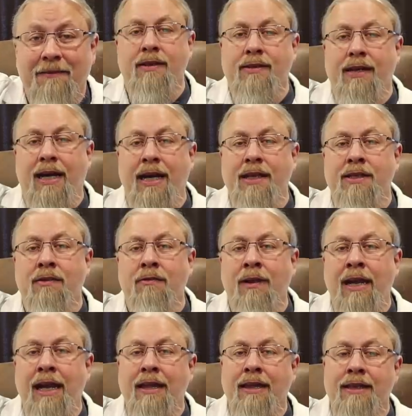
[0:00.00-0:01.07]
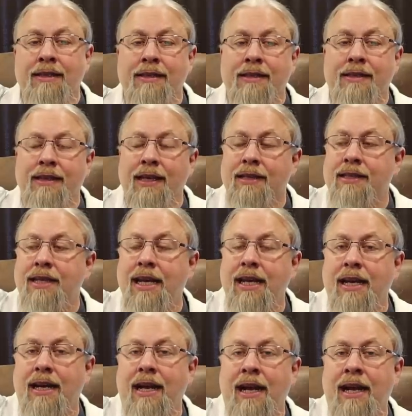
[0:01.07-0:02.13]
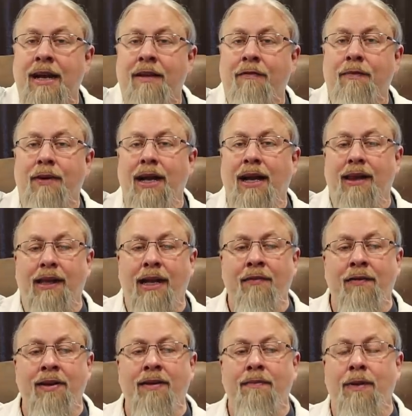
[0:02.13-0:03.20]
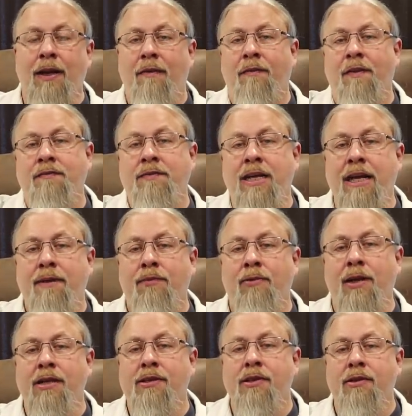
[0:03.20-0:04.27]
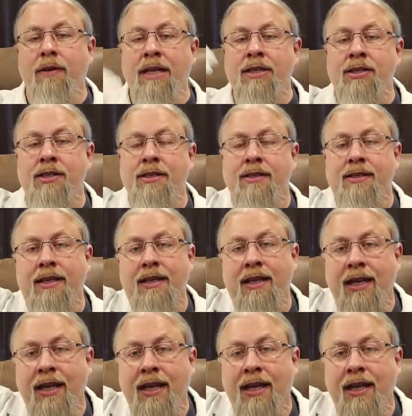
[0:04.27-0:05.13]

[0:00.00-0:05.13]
Size and weight. This is sixteen and a half by eleven by fifteen point two inches